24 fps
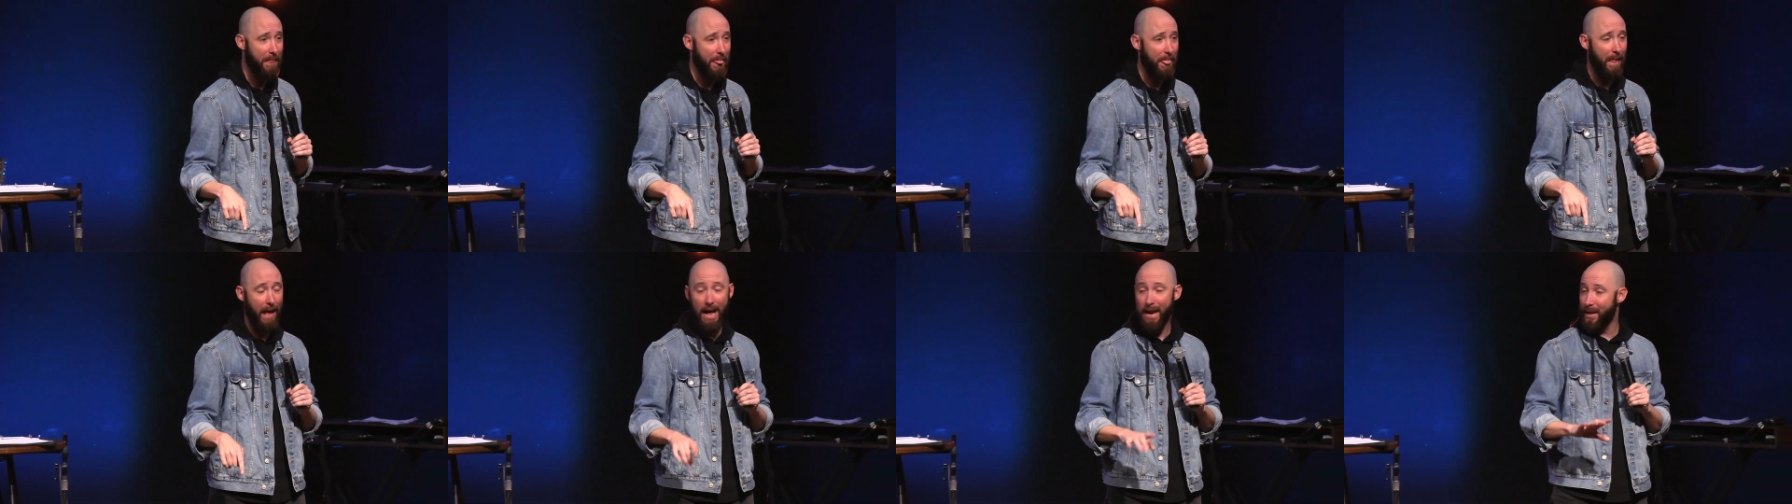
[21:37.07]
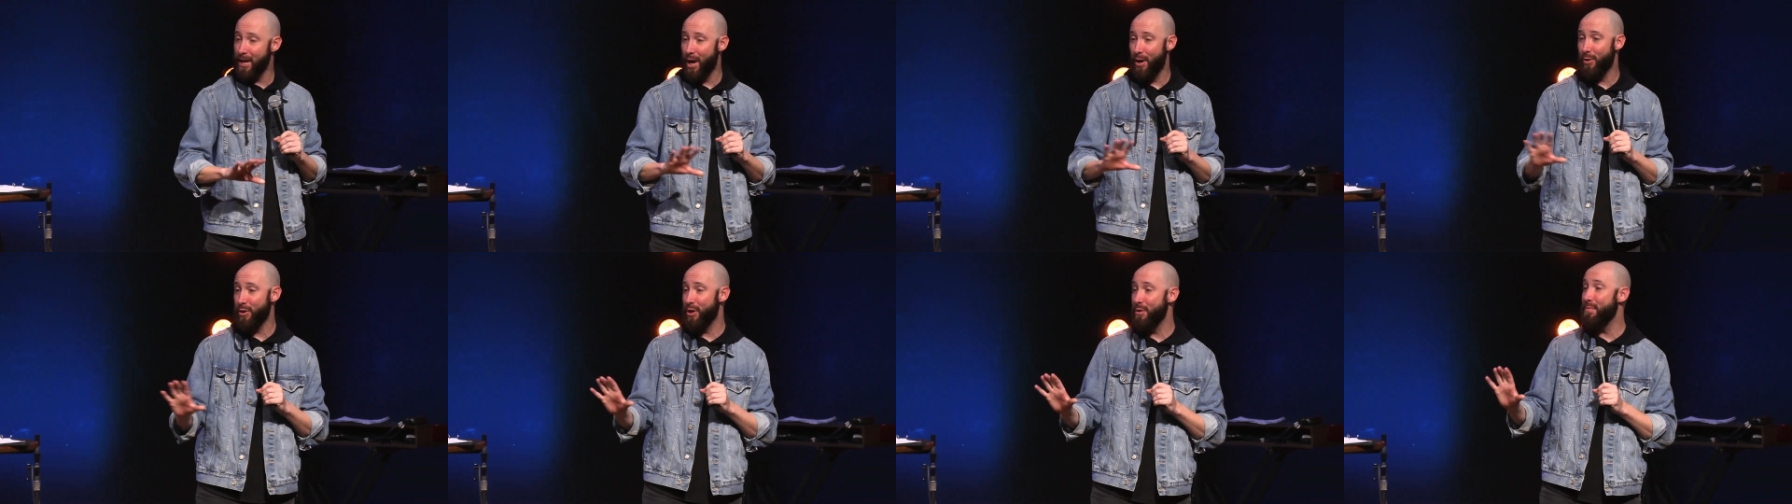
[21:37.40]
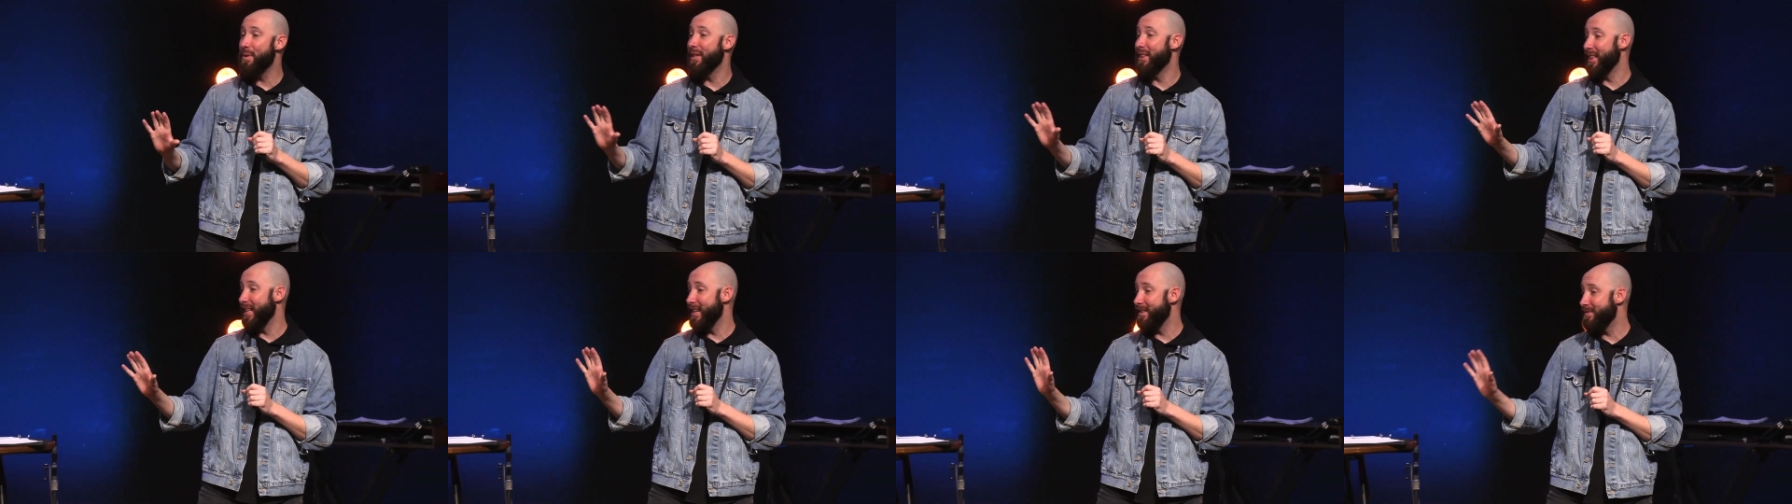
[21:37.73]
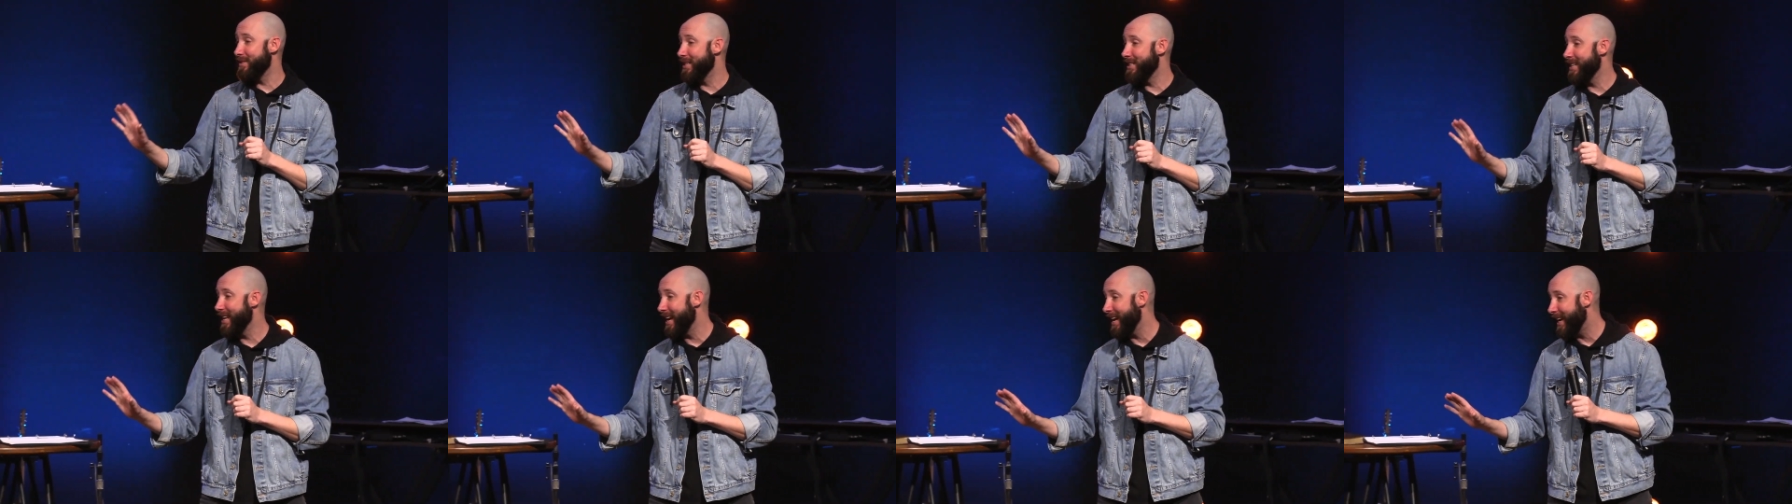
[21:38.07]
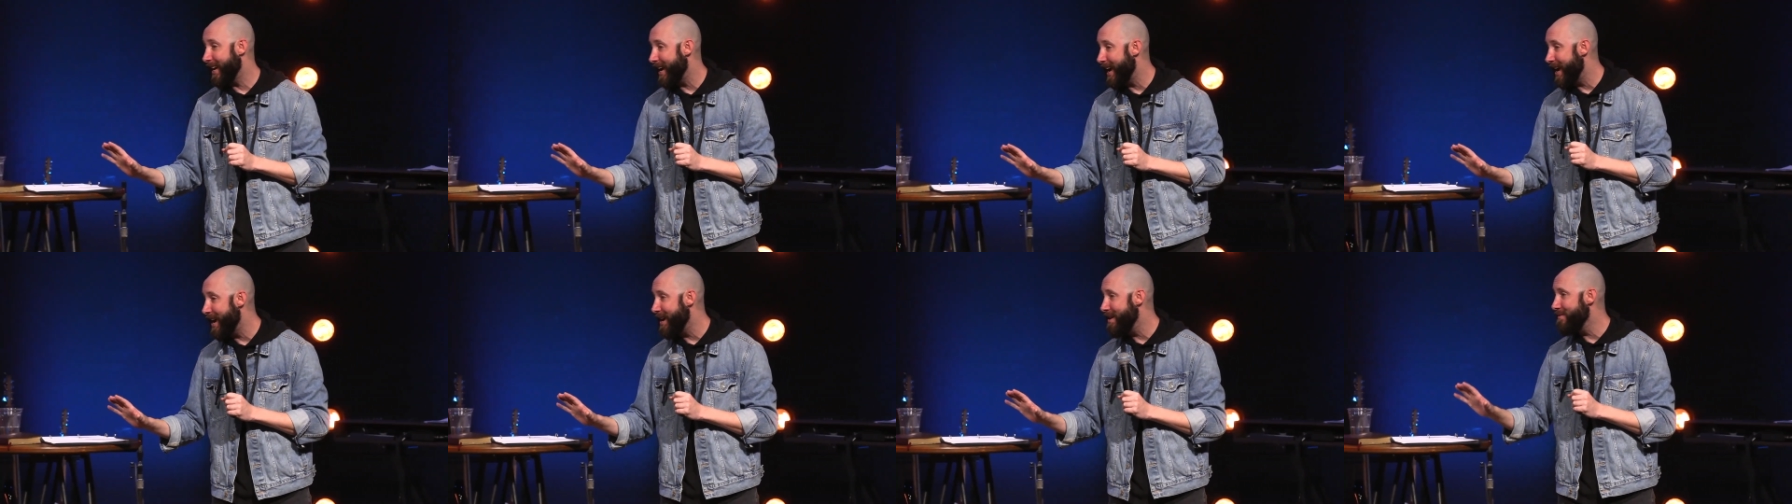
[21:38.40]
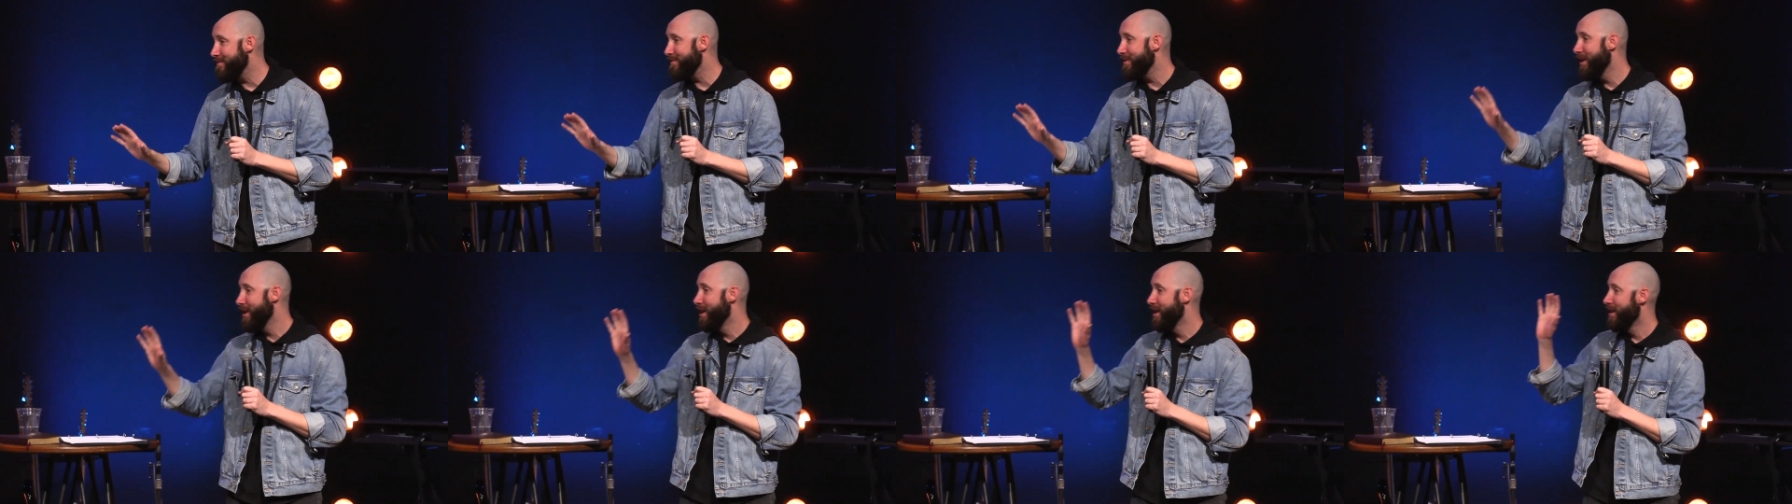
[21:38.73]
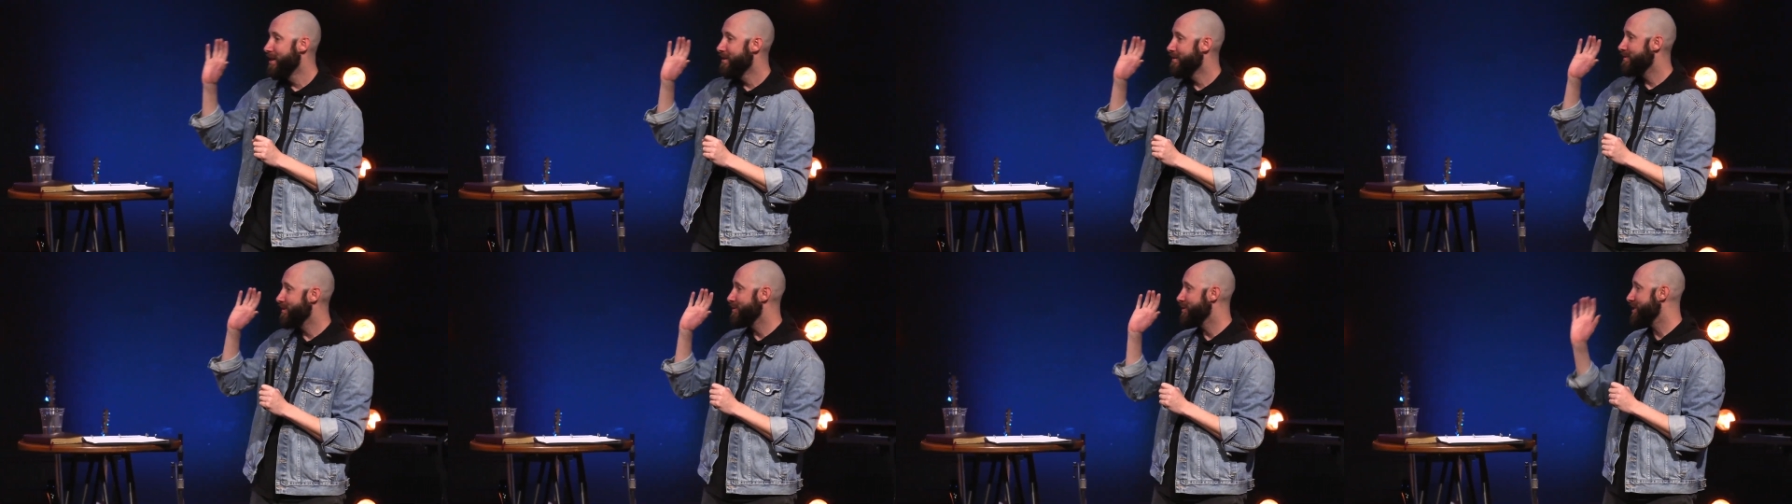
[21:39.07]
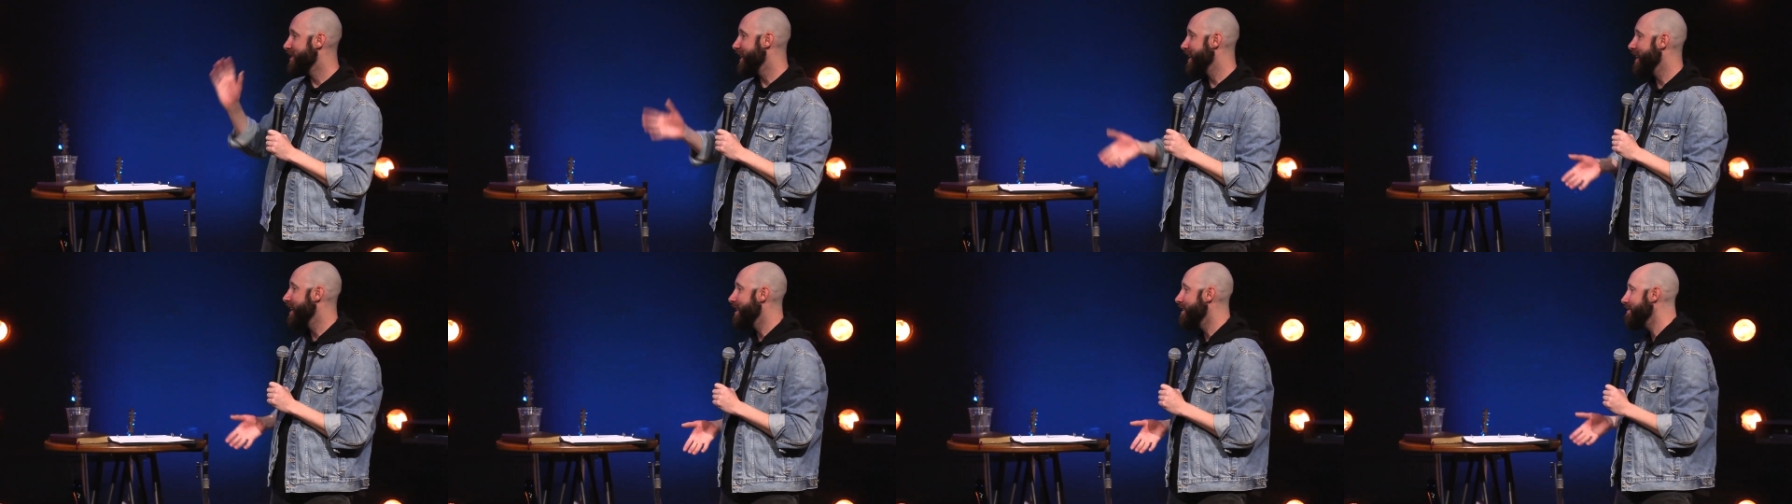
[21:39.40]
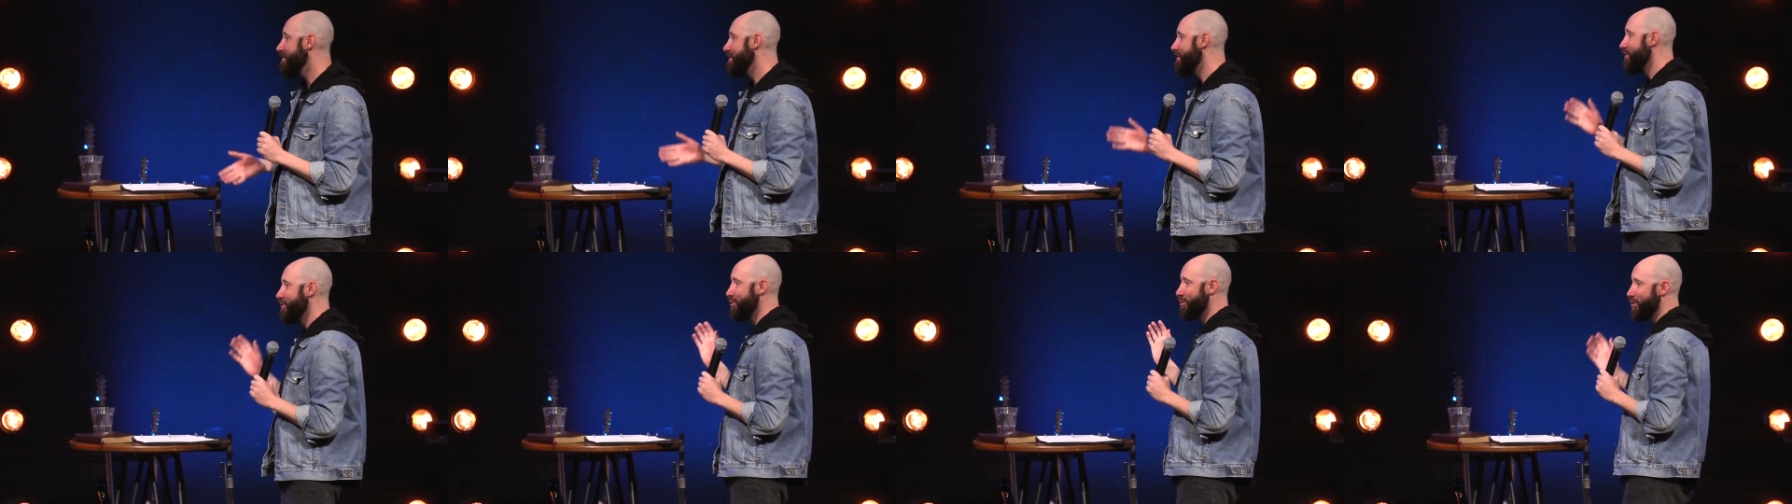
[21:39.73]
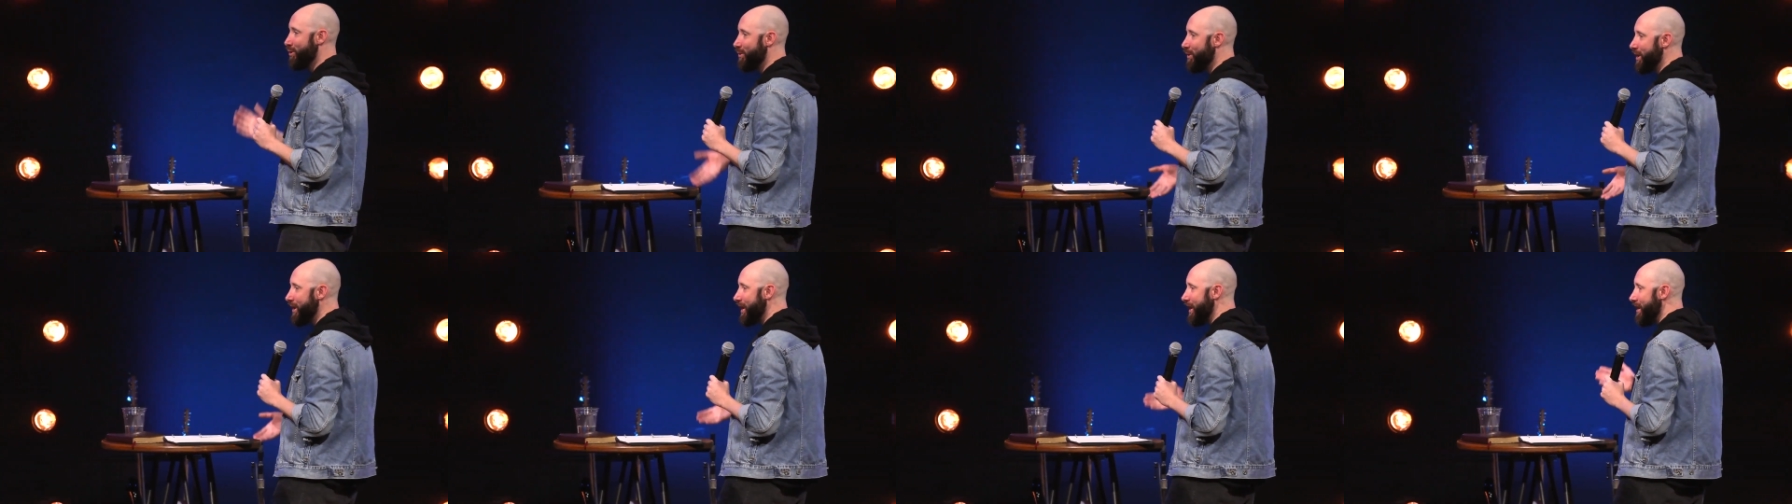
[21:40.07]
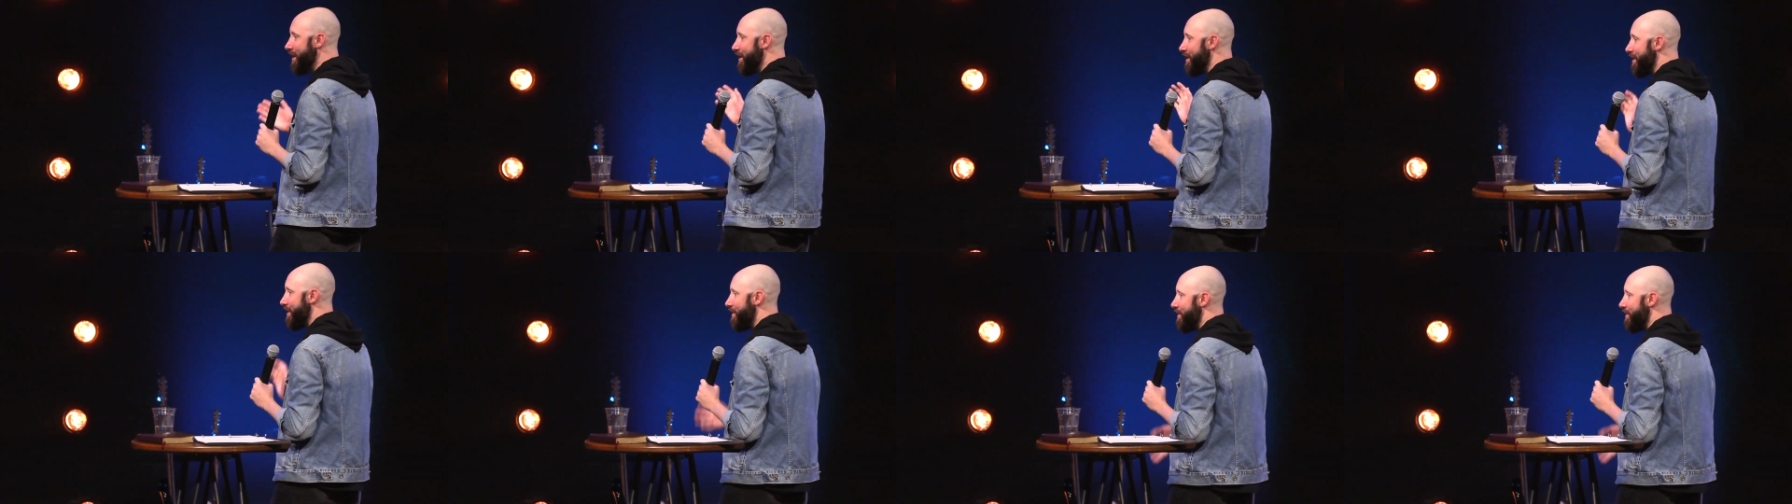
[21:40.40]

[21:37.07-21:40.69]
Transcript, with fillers: I know you've been living in that cave for 10, 20,